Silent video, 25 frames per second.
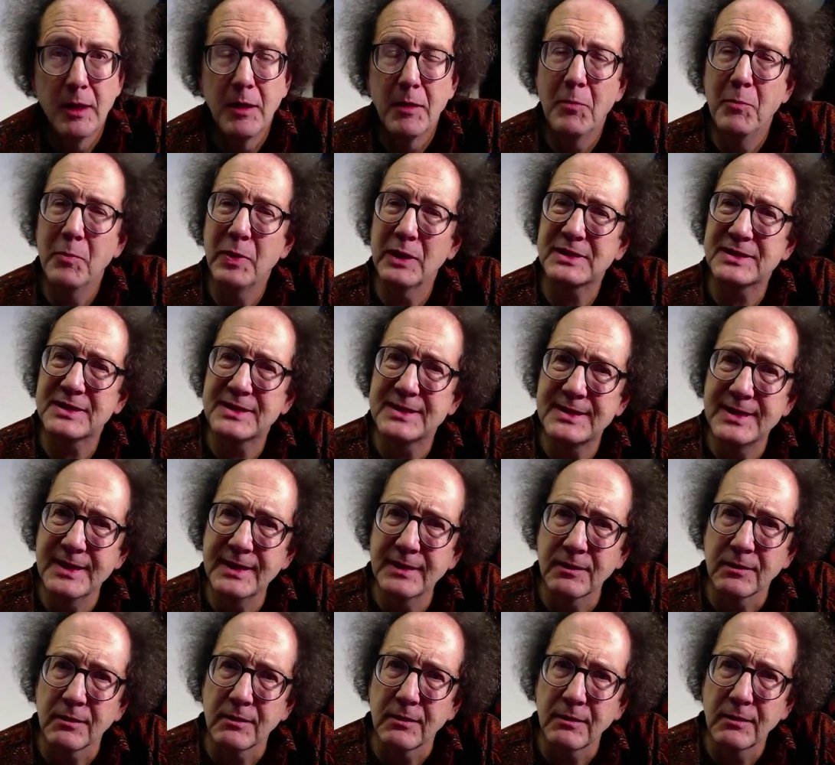But
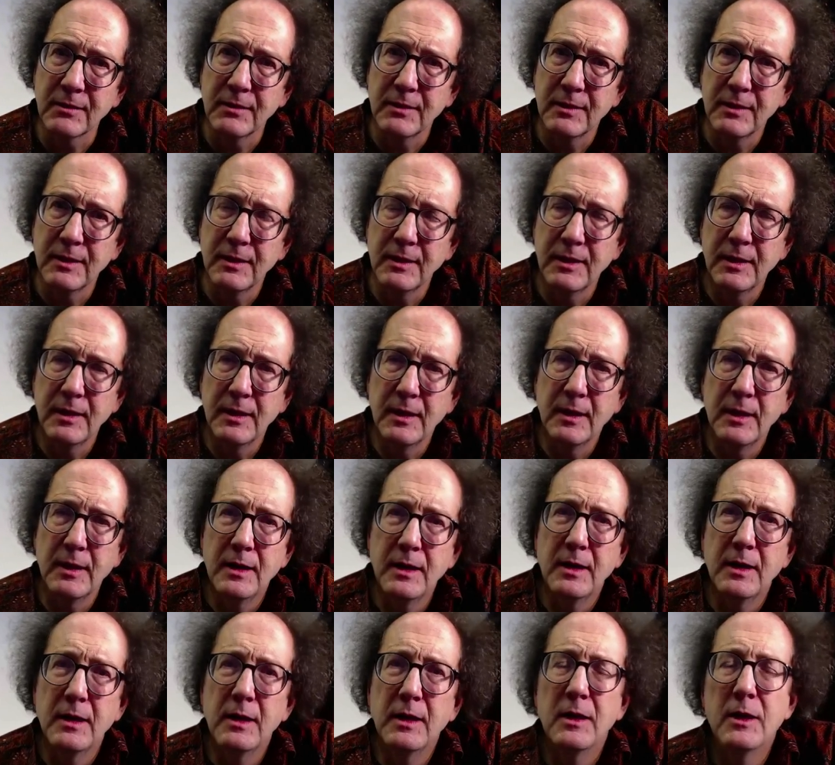still,
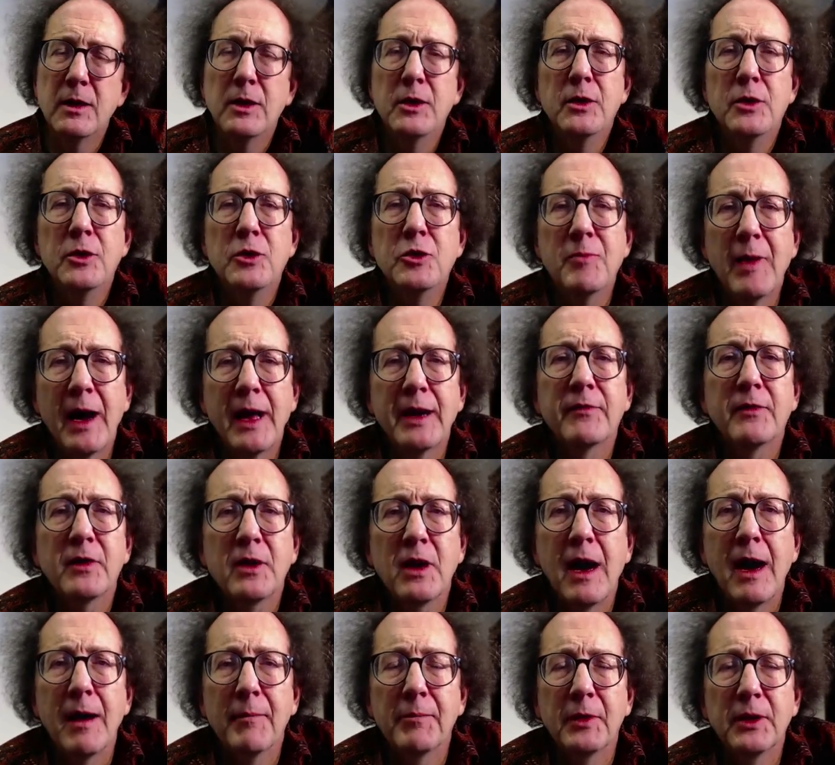you might have
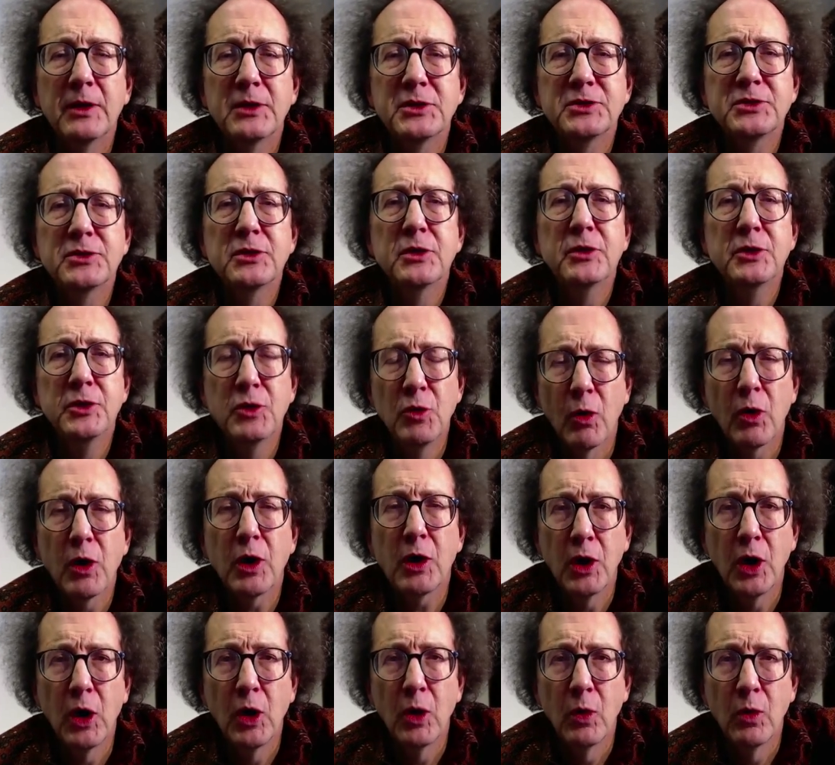accomplished your
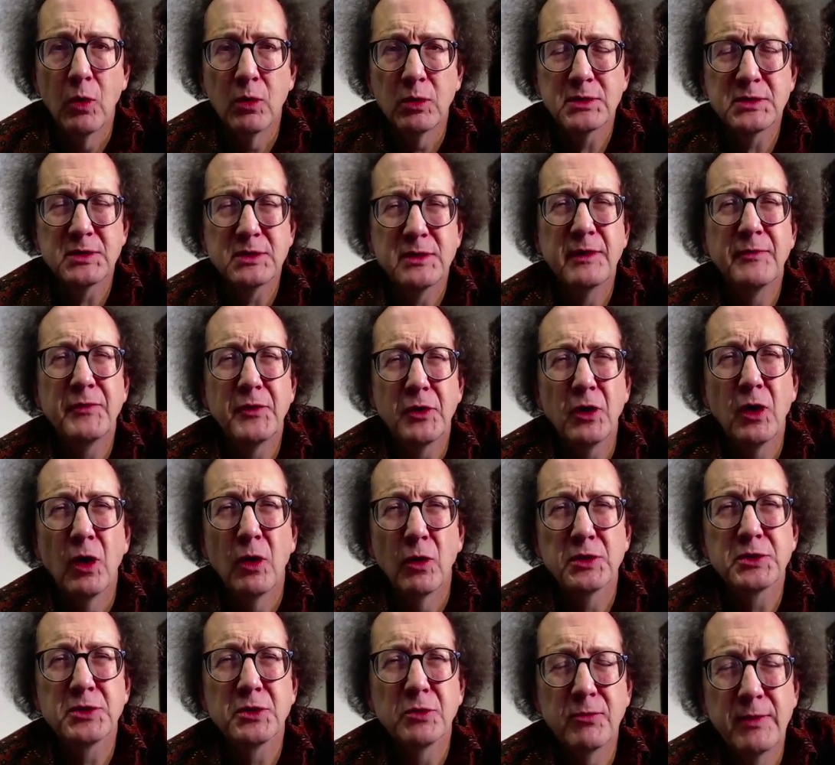goals if your
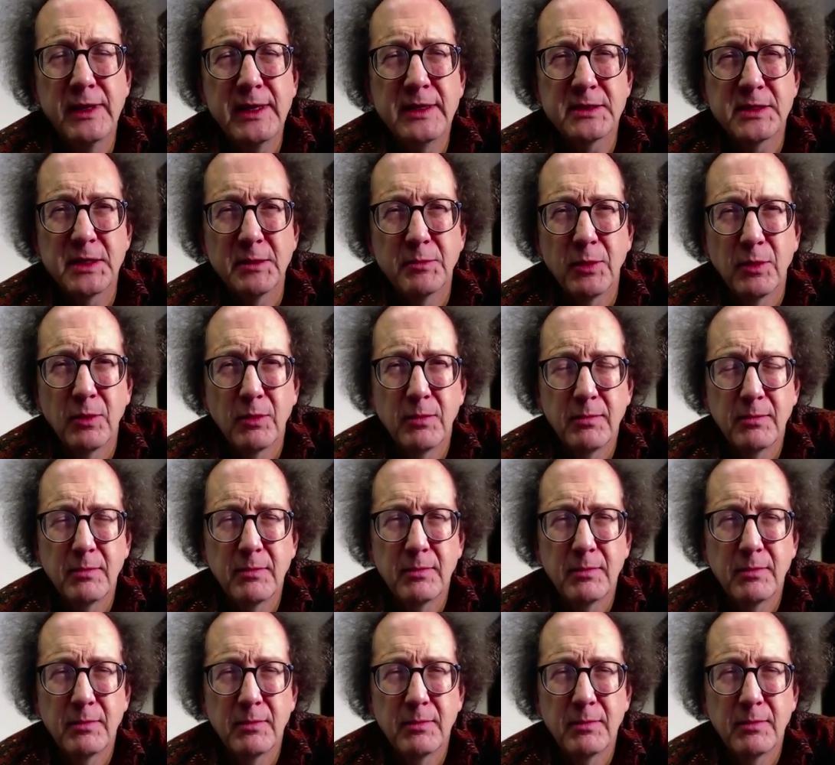goals are reasonable.